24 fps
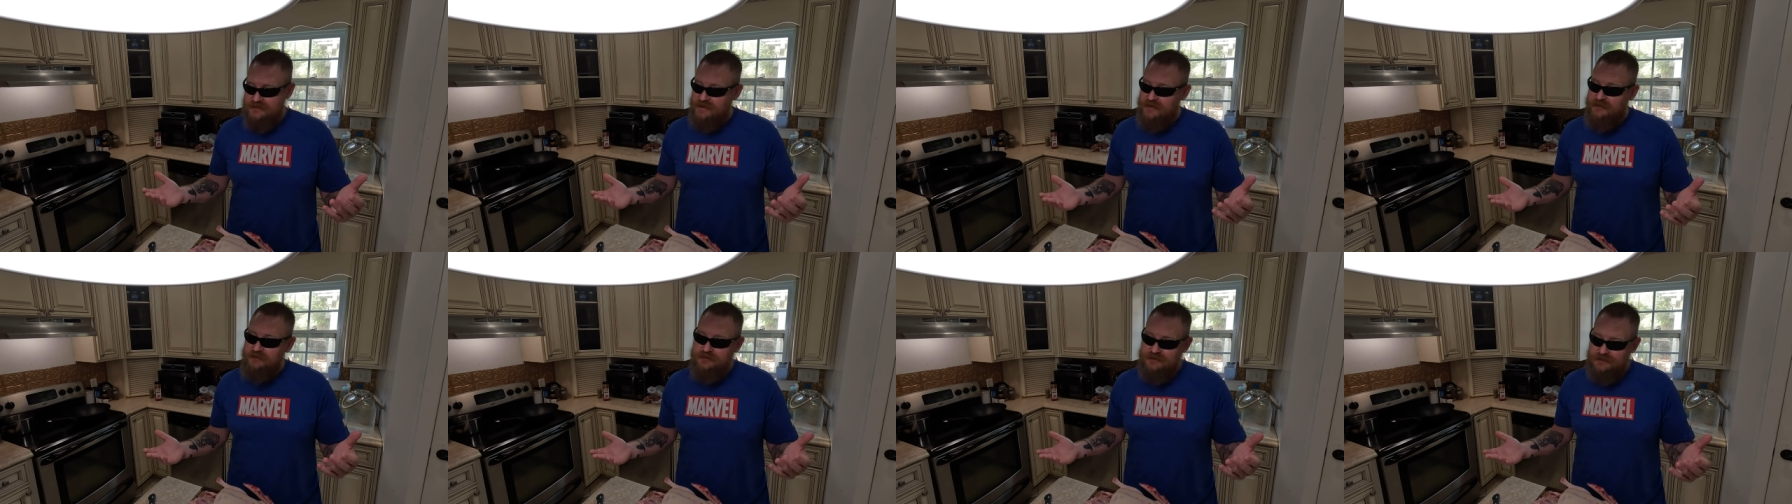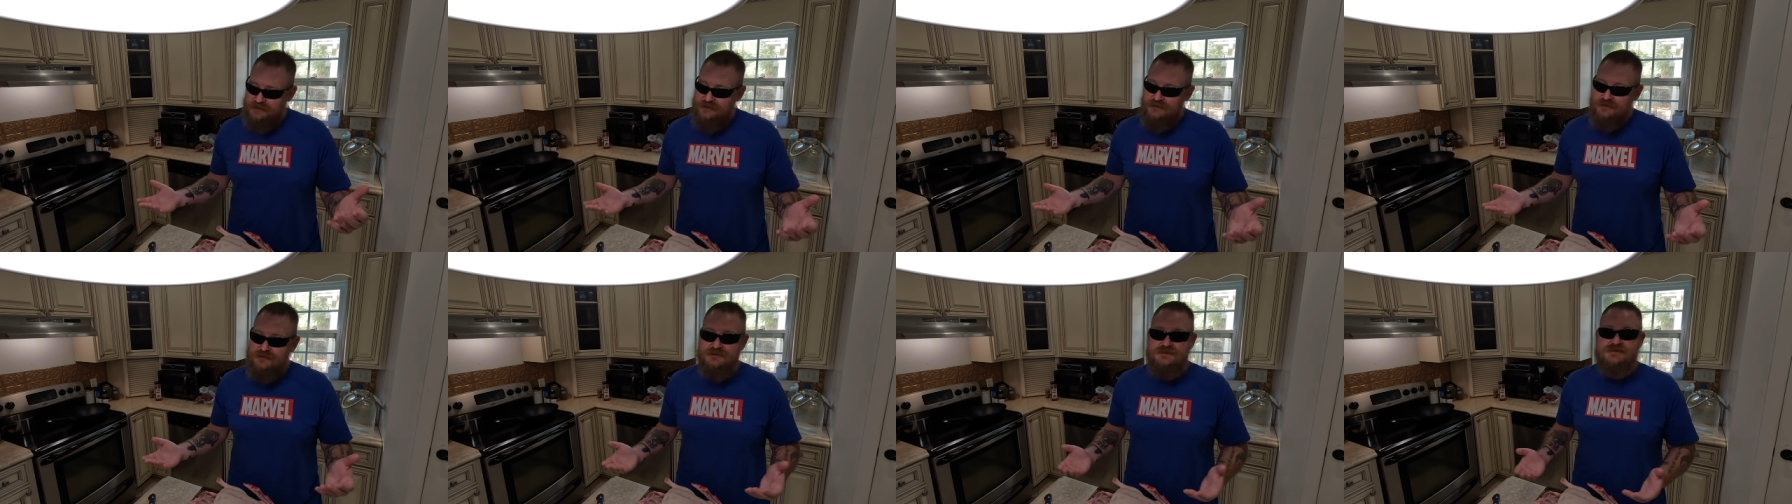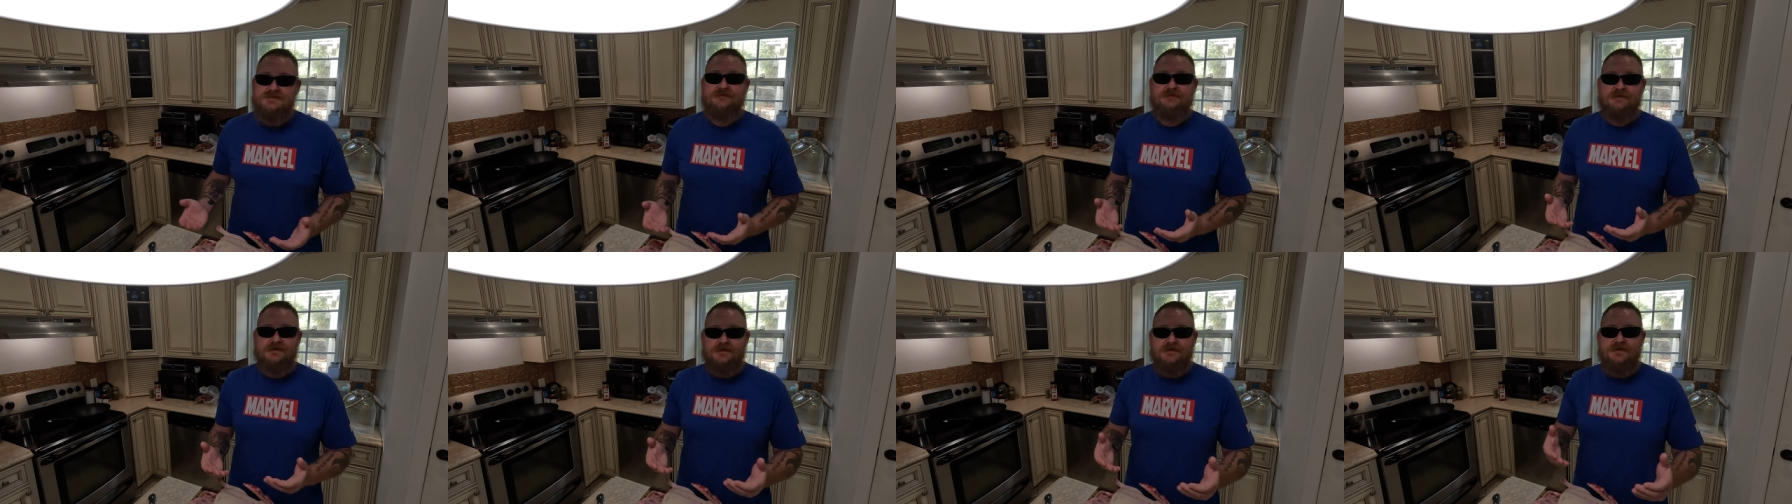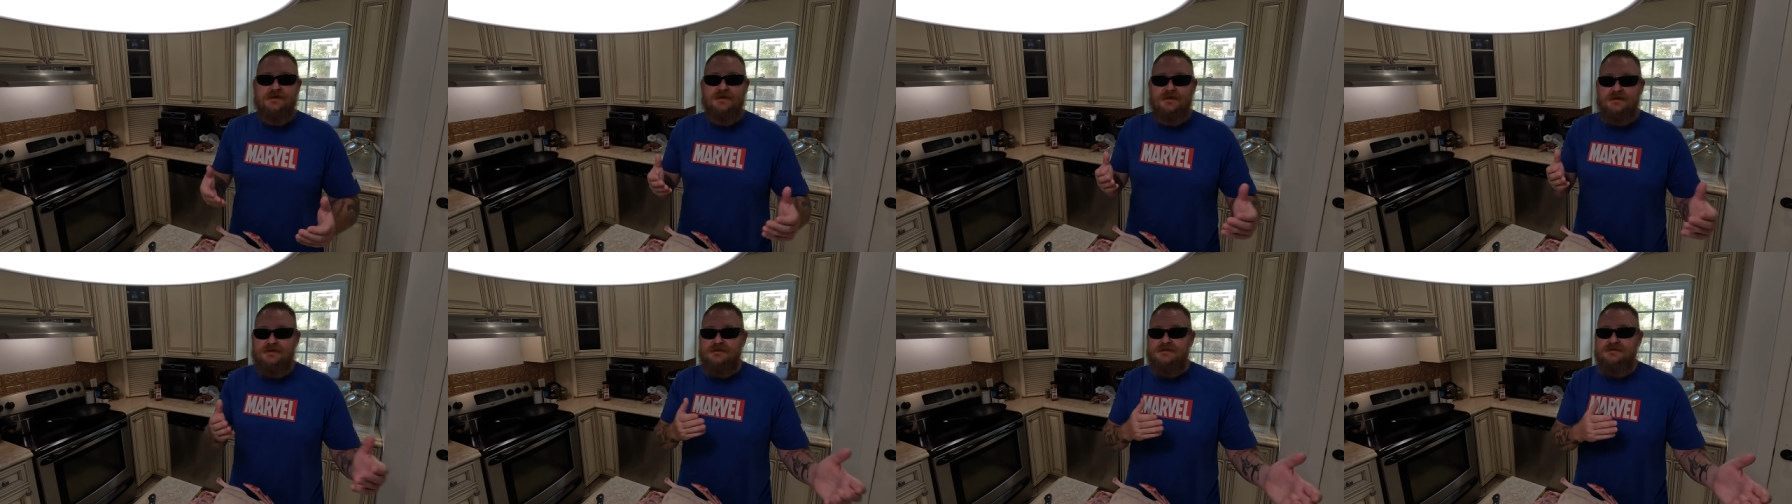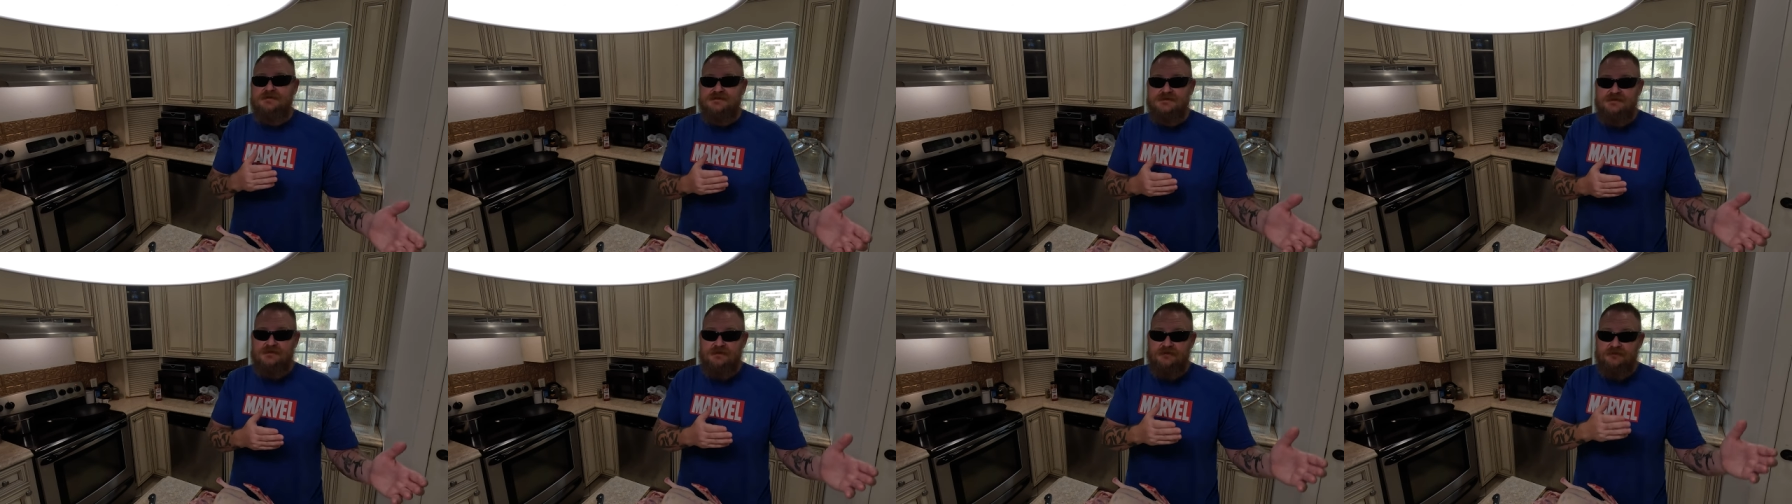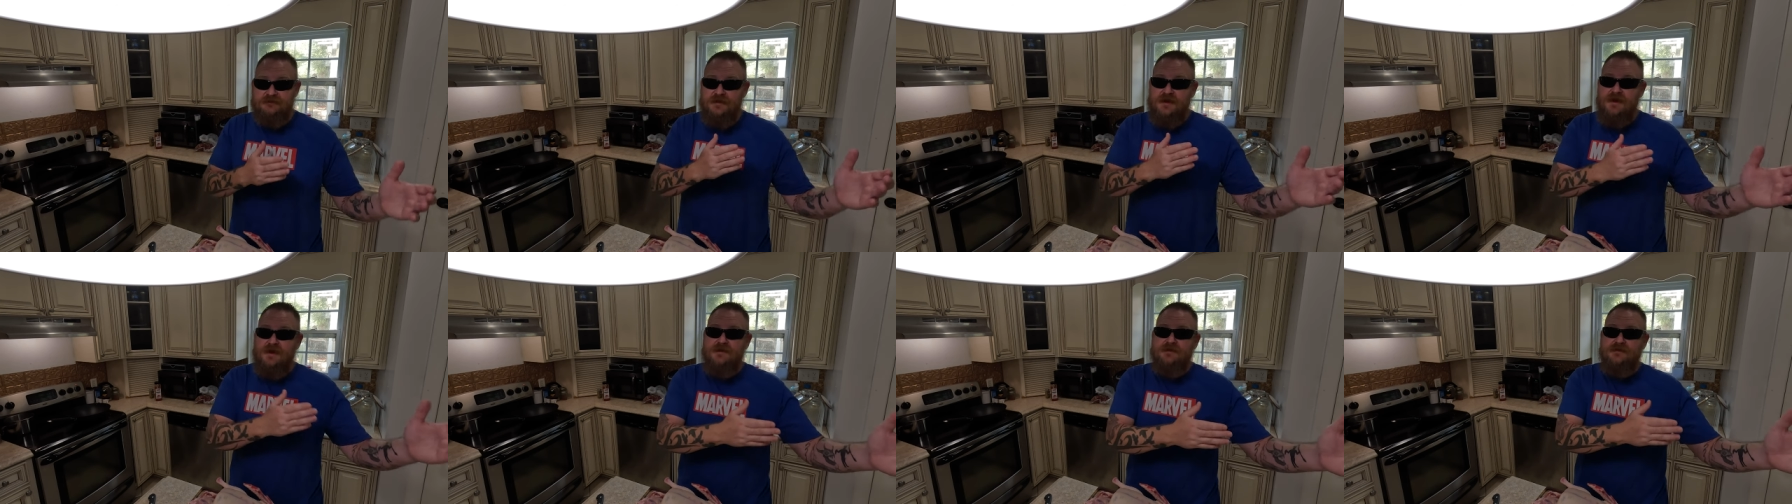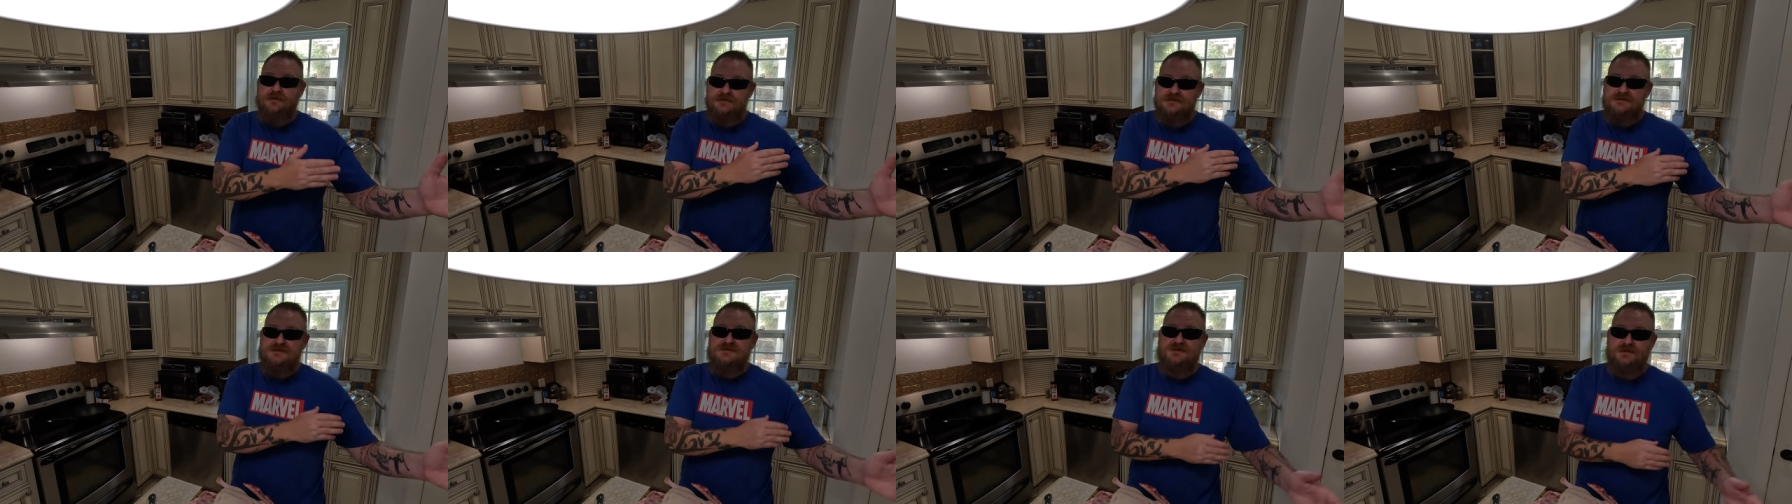they would use for ducks of other